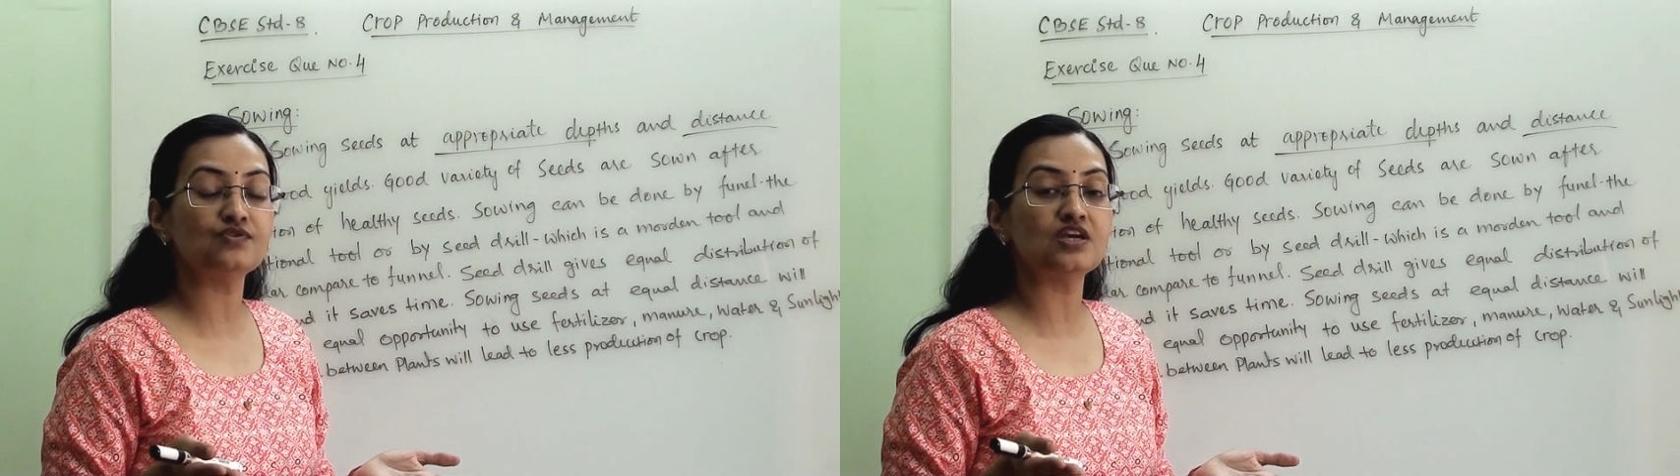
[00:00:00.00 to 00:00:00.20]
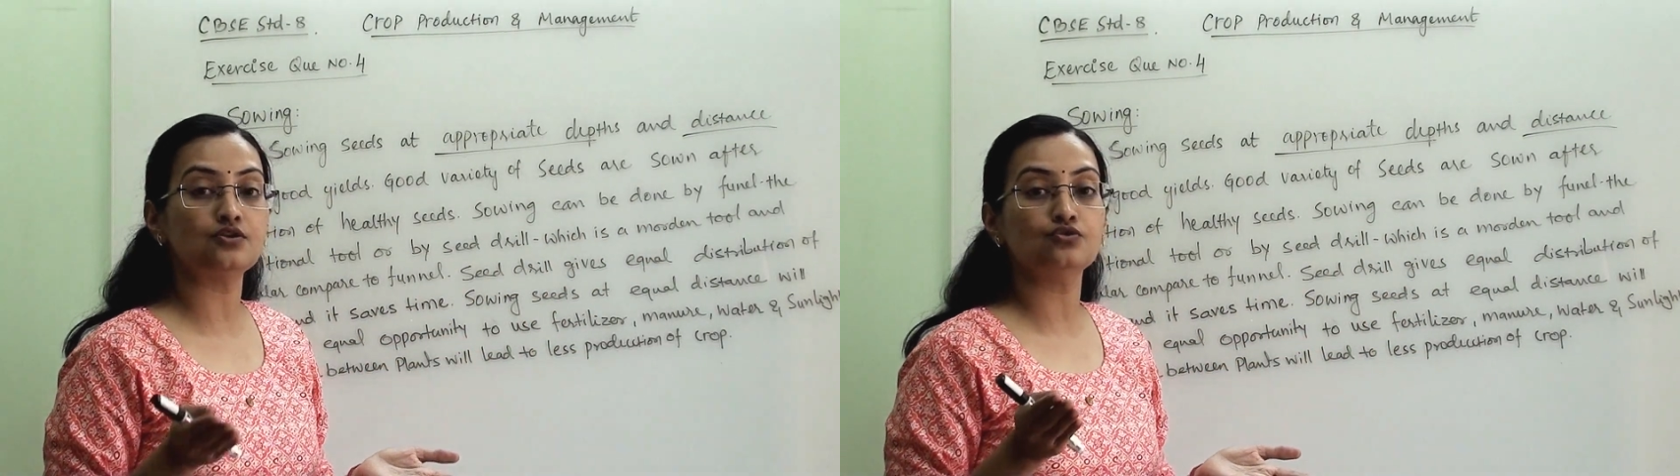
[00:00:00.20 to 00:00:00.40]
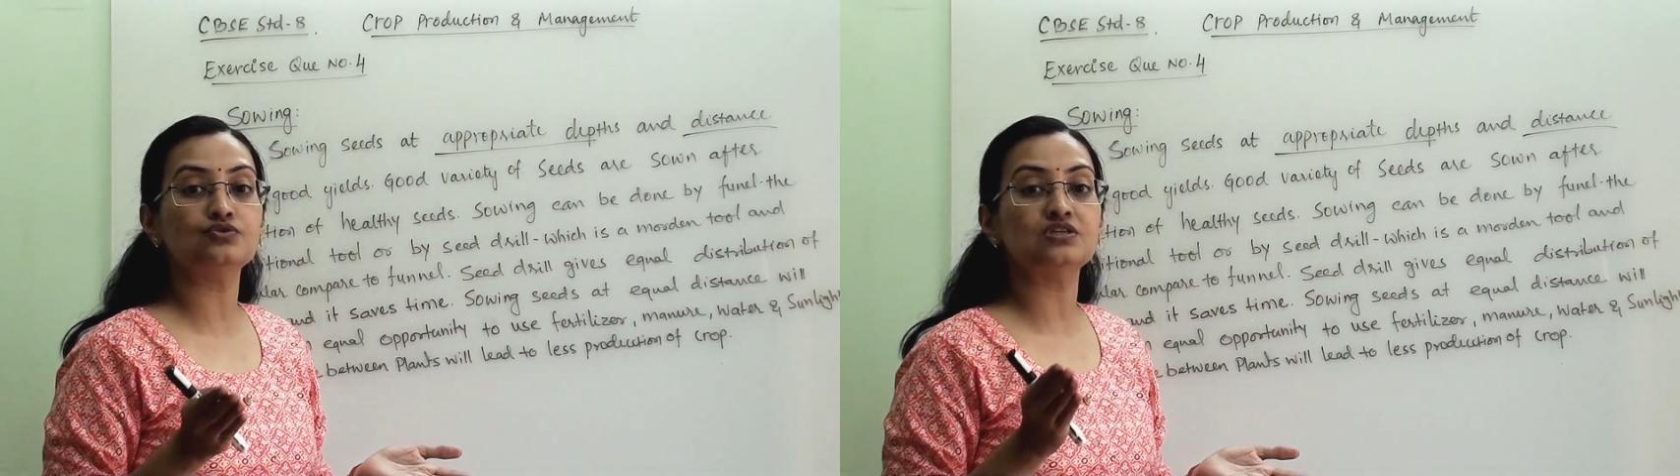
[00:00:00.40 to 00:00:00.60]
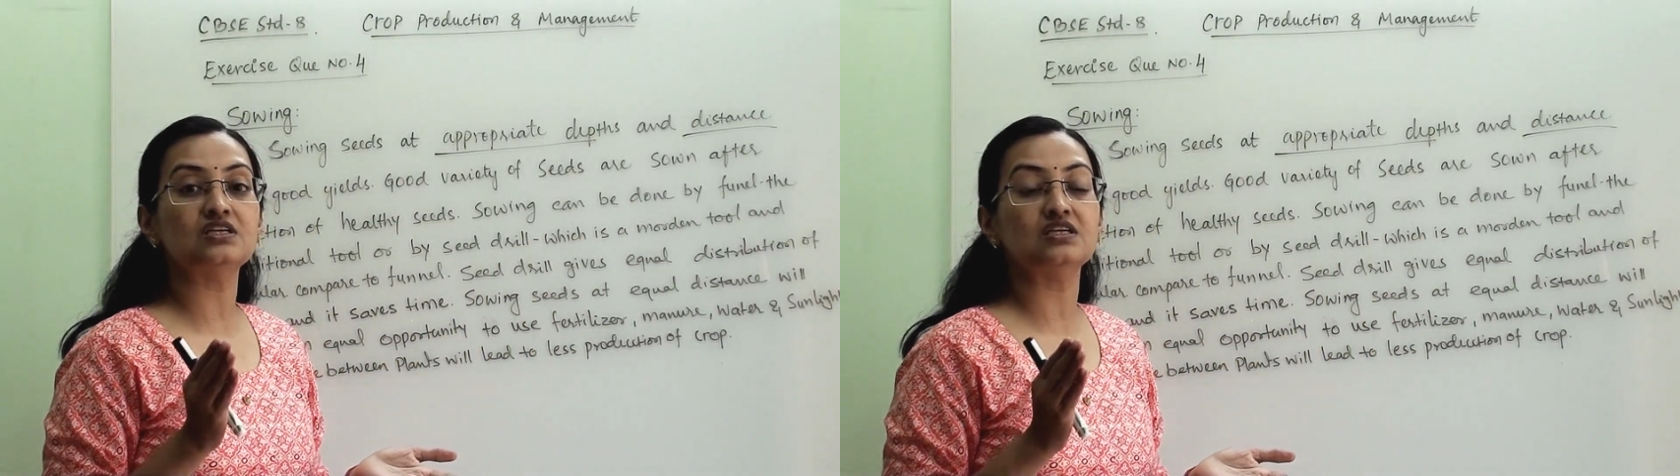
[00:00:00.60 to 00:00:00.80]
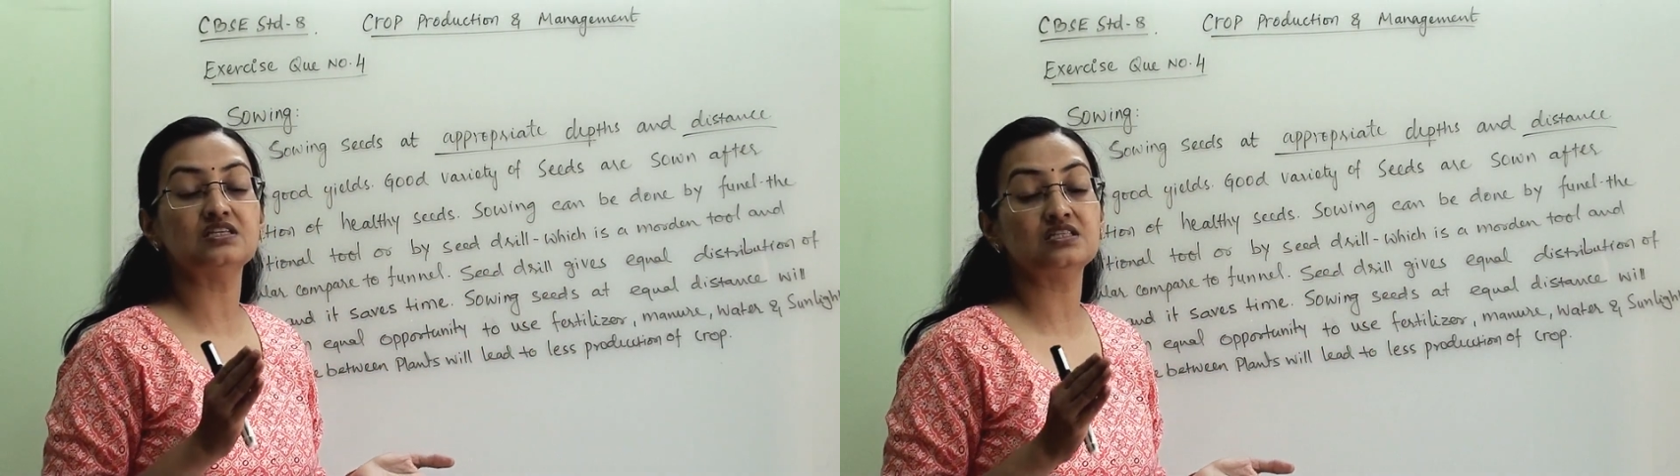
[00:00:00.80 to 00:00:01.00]
we are
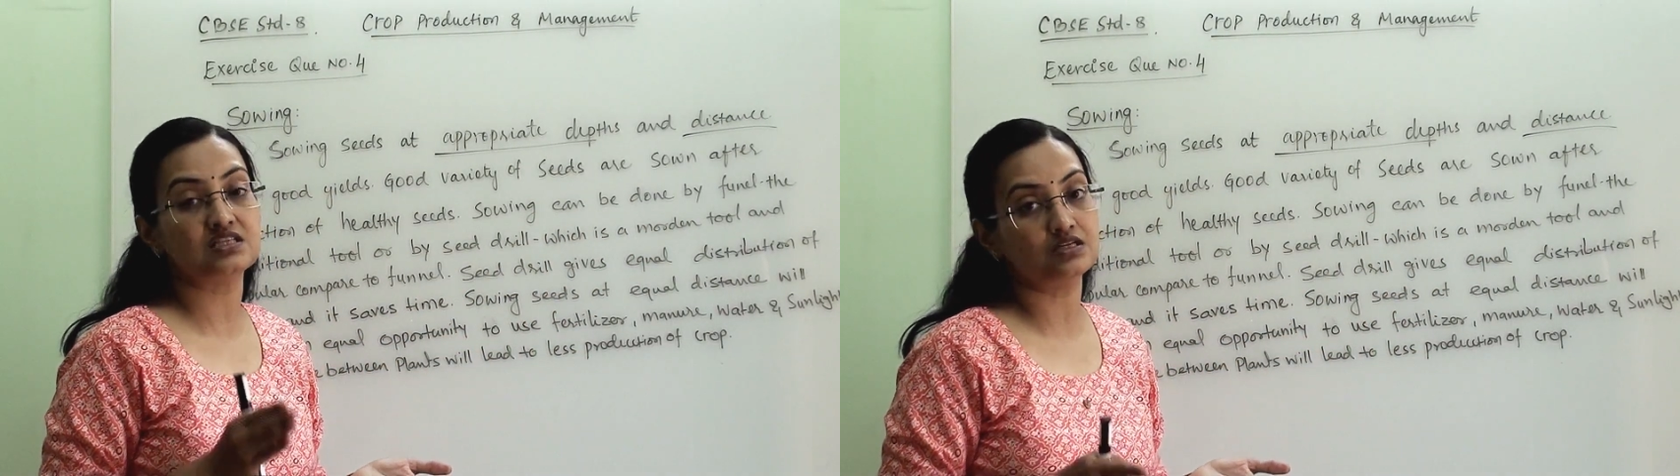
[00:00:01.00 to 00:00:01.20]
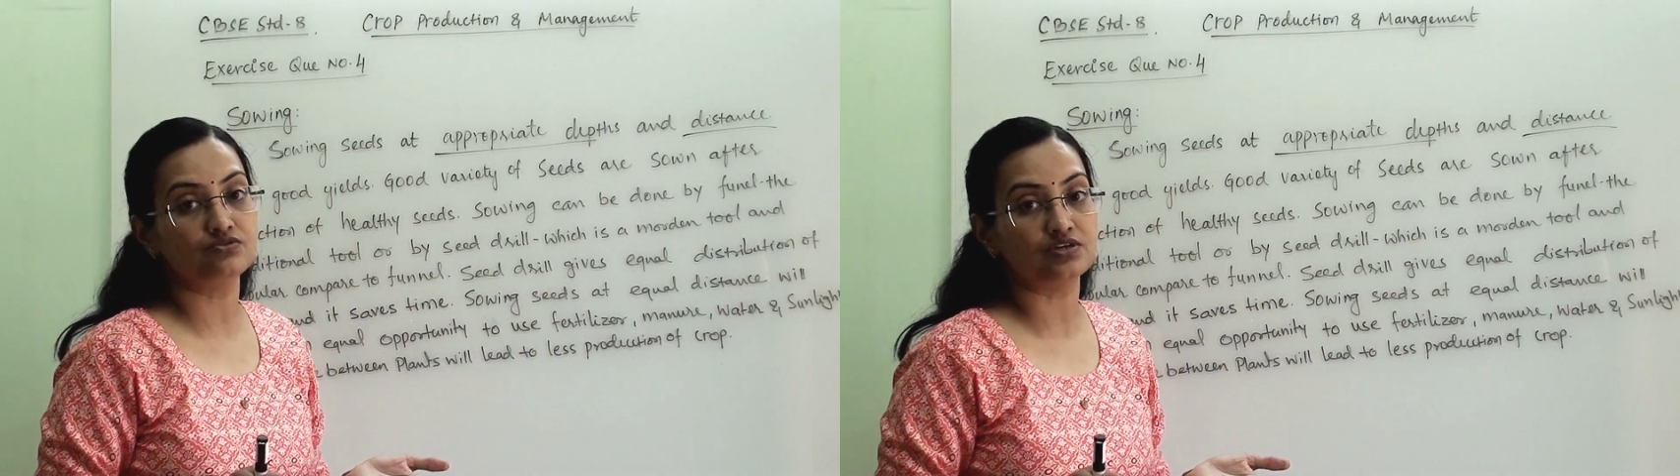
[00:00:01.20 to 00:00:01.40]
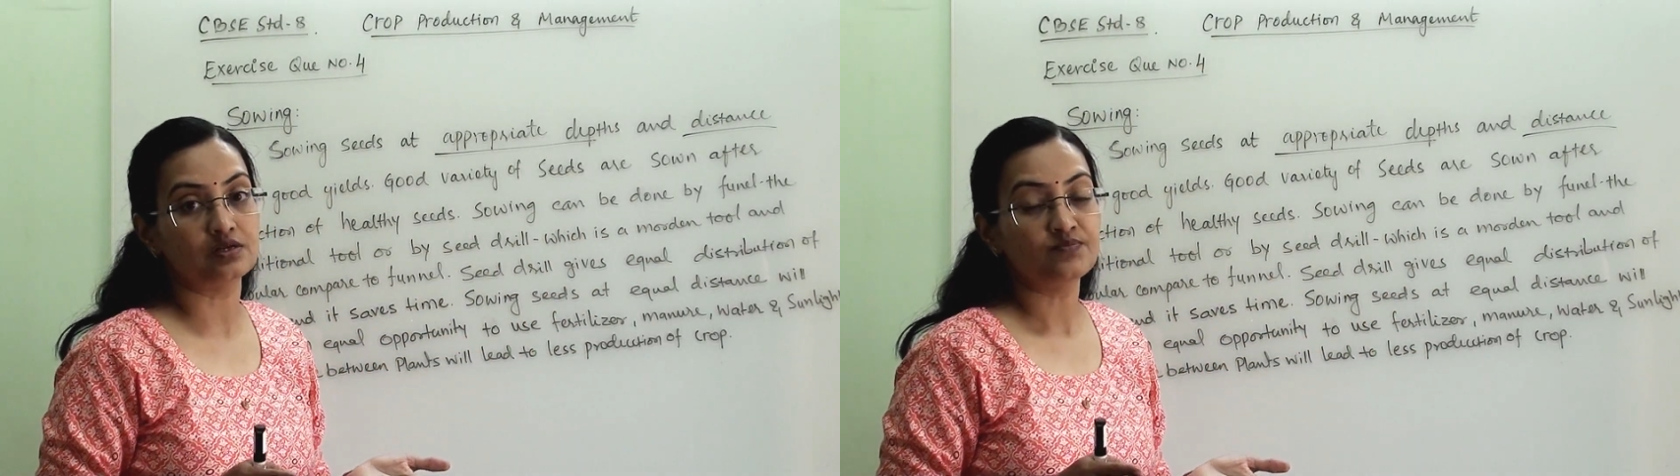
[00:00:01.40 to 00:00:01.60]
using is seed drill.